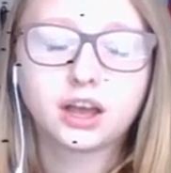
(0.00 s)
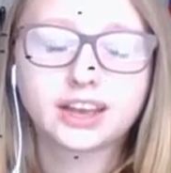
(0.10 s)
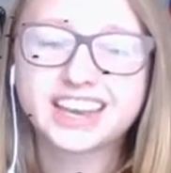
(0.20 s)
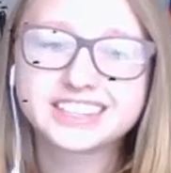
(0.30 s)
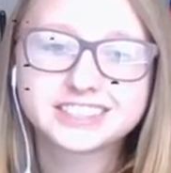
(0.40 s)

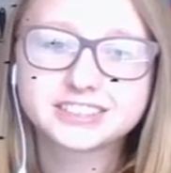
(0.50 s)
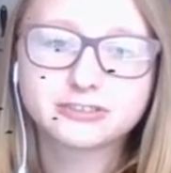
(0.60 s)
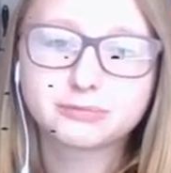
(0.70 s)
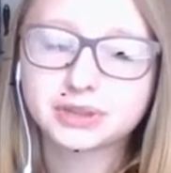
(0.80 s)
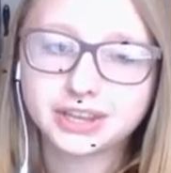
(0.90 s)
Cases
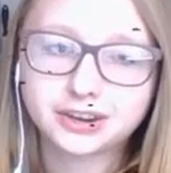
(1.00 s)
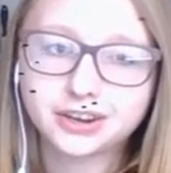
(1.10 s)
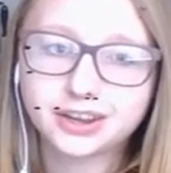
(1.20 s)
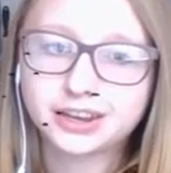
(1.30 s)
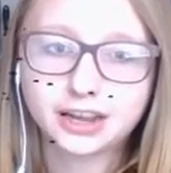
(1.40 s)
of
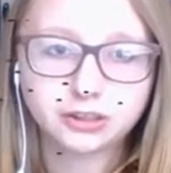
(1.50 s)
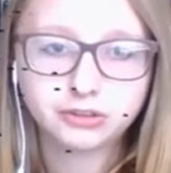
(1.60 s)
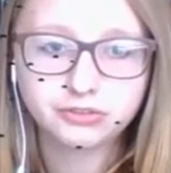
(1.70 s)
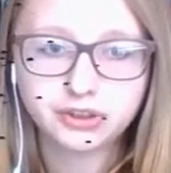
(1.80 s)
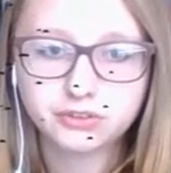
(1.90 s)
malaria and yellow
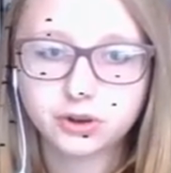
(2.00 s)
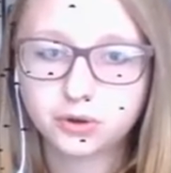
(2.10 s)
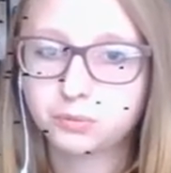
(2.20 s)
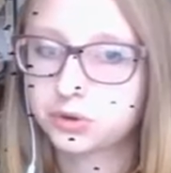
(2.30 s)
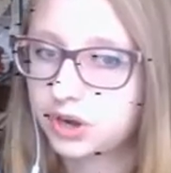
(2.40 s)
fever
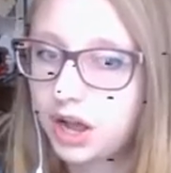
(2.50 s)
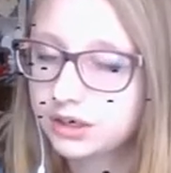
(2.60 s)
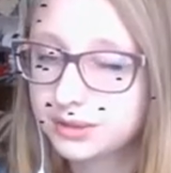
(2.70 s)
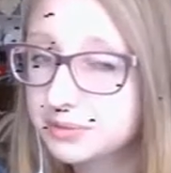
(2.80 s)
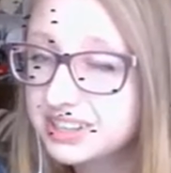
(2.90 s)
were
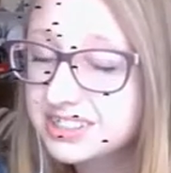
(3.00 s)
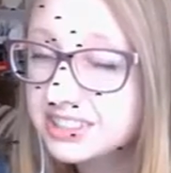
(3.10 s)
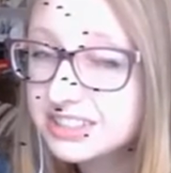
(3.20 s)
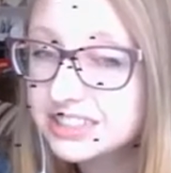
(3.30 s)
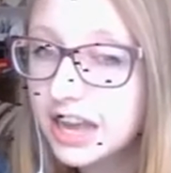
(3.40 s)
not limited to
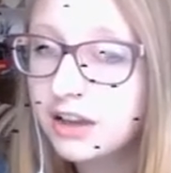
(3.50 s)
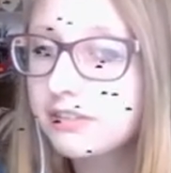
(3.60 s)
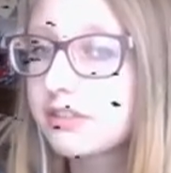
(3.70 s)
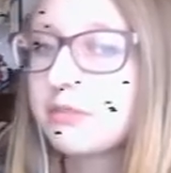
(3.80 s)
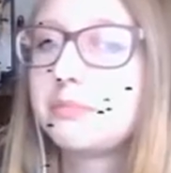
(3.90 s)
the
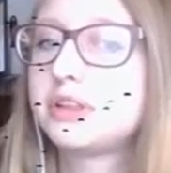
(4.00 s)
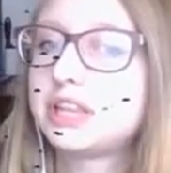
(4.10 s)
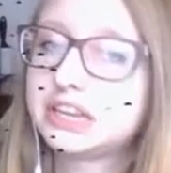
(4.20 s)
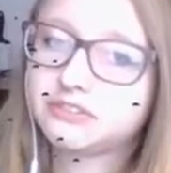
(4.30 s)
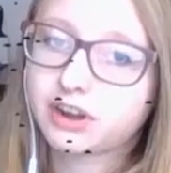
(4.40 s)
south, but
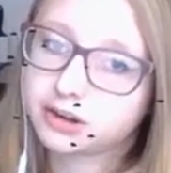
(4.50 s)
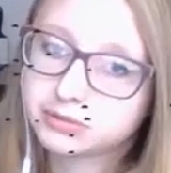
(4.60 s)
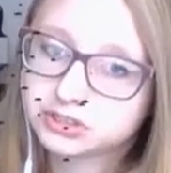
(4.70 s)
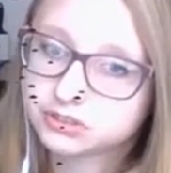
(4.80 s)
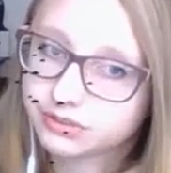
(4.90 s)
the
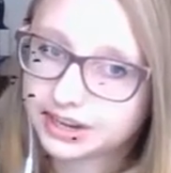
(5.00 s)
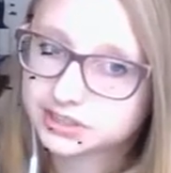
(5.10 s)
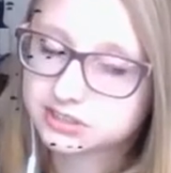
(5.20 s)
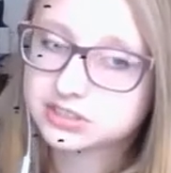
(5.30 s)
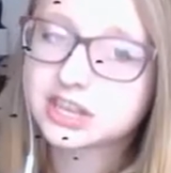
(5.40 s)
environmental
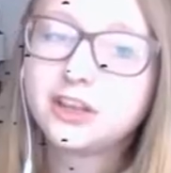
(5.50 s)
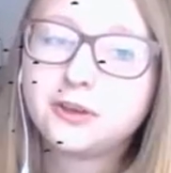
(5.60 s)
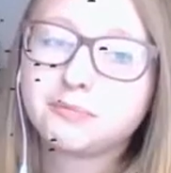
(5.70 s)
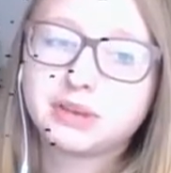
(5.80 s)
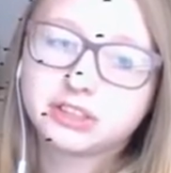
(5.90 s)
factors
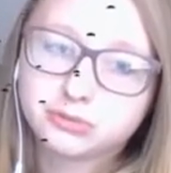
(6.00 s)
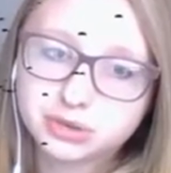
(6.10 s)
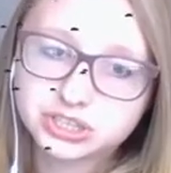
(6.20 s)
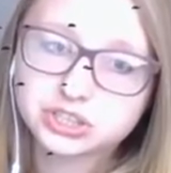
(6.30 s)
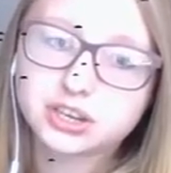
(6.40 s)
made the
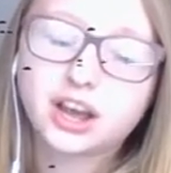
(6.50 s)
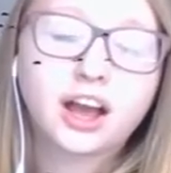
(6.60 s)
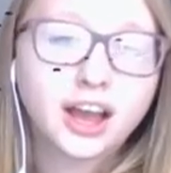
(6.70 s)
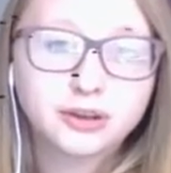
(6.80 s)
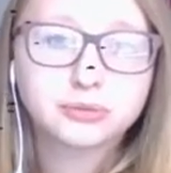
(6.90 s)
region a
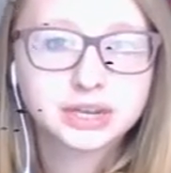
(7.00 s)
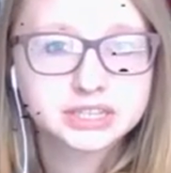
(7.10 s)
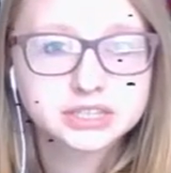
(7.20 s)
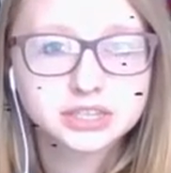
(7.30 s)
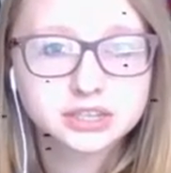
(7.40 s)
high
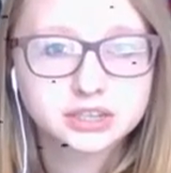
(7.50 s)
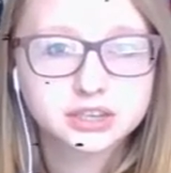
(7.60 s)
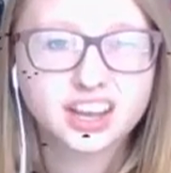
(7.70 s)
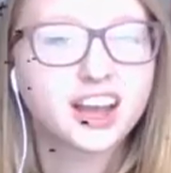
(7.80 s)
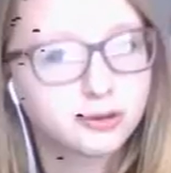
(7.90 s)
risk
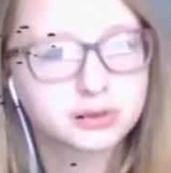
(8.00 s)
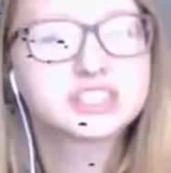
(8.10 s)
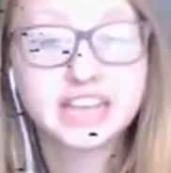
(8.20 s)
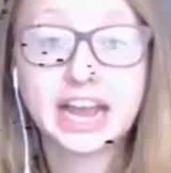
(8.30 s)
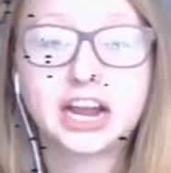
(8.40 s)

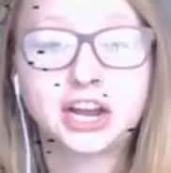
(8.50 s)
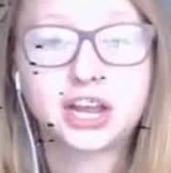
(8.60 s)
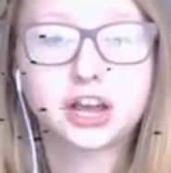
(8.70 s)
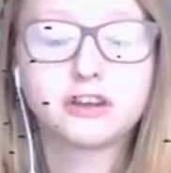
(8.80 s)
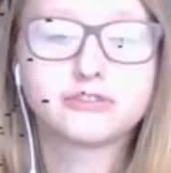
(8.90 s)

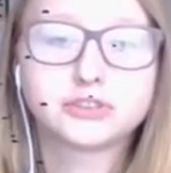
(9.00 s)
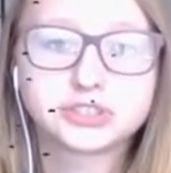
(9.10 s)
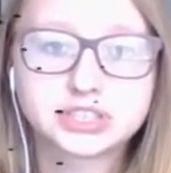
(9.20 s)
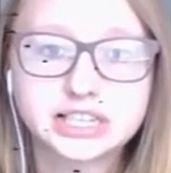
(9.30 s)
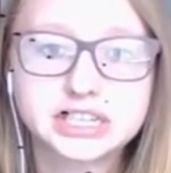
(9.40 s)
area for
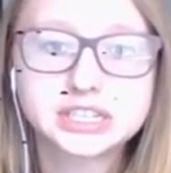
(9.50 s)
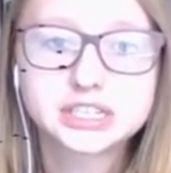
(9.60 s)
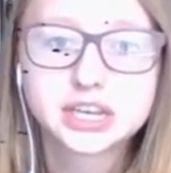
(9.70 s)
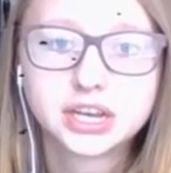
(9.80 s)
disease.